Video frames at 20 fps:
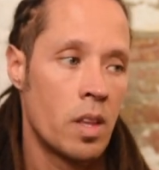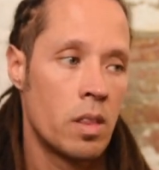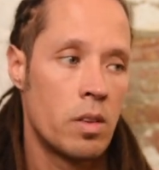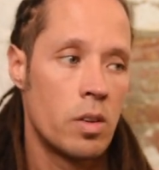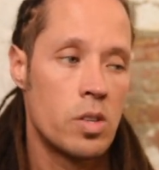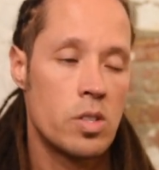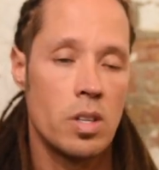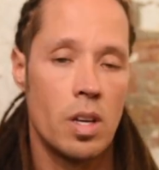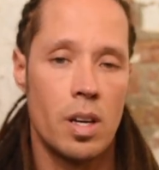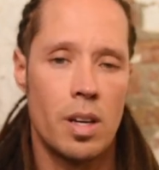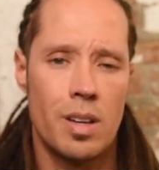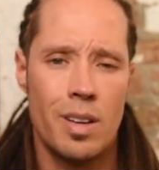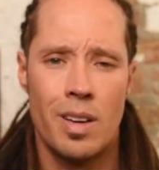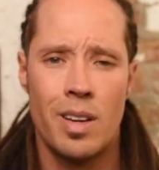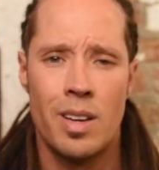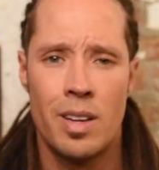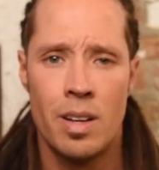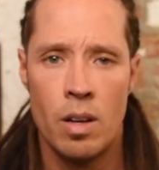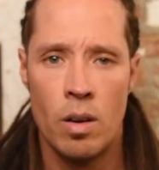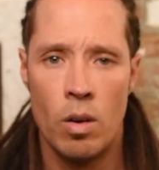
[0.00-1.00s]
there's like
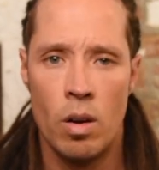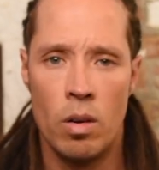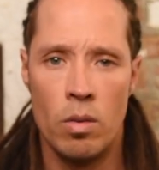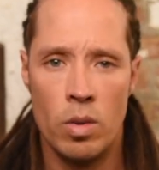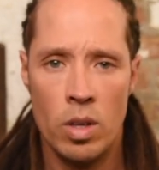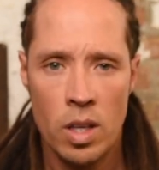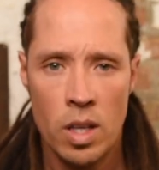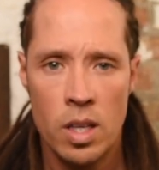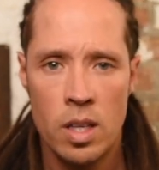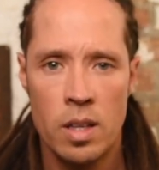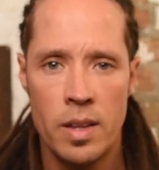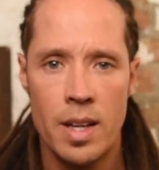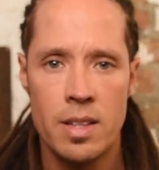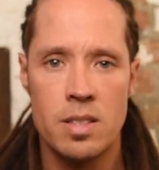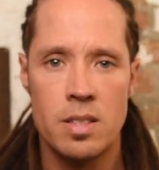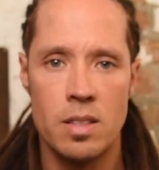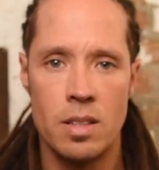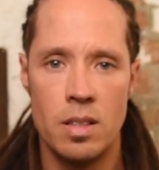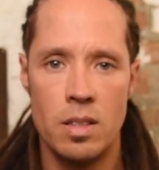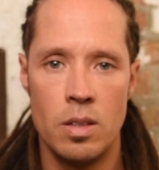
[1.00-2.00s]
really that's